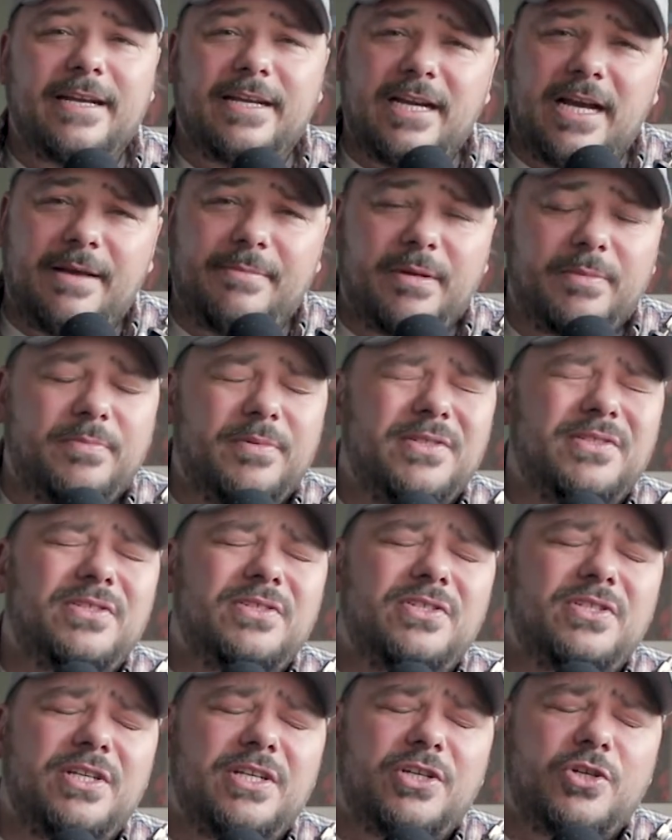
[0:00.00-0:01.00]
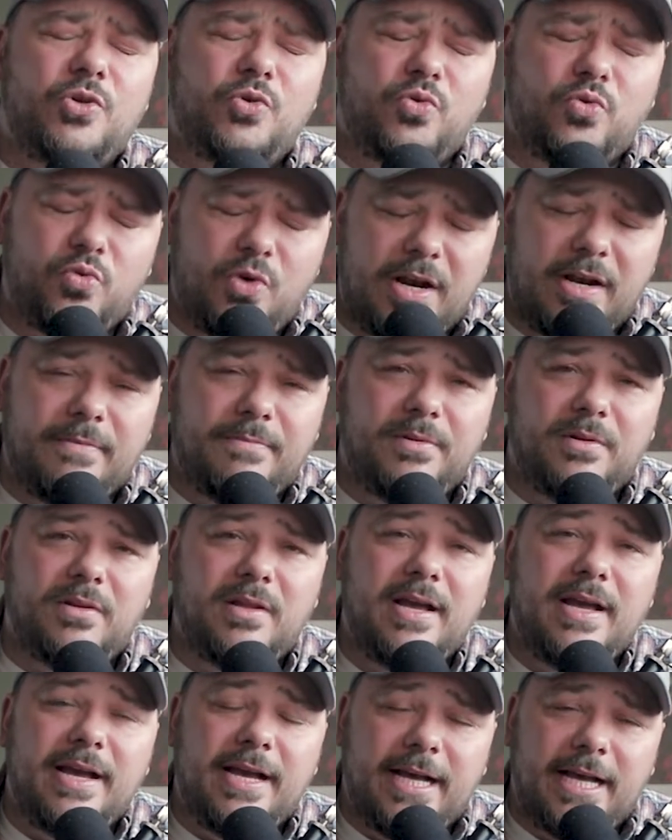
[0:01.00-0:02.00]
Comic books is an
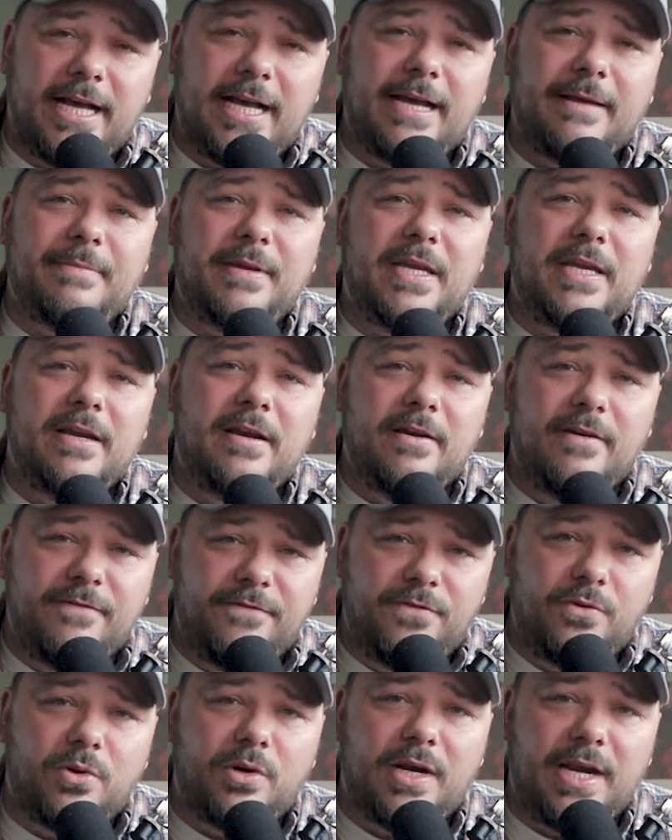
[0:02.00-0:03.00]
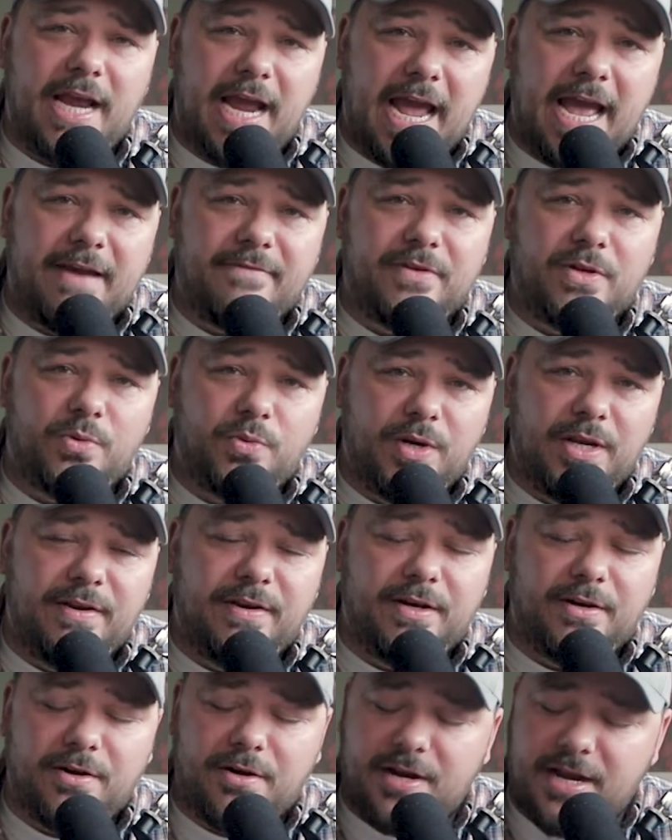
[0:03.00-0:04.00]
incredible hobby for an avid
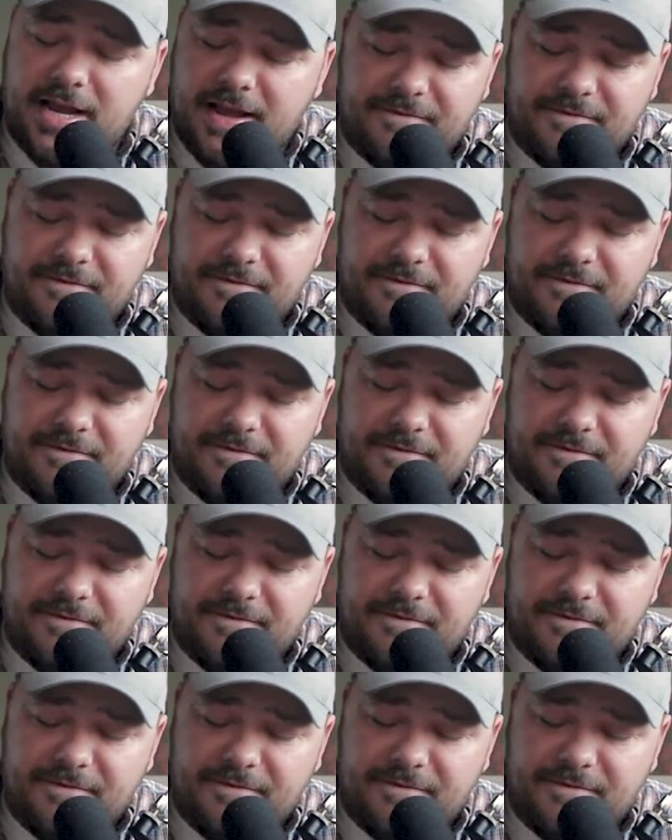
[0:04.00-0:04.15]
reader.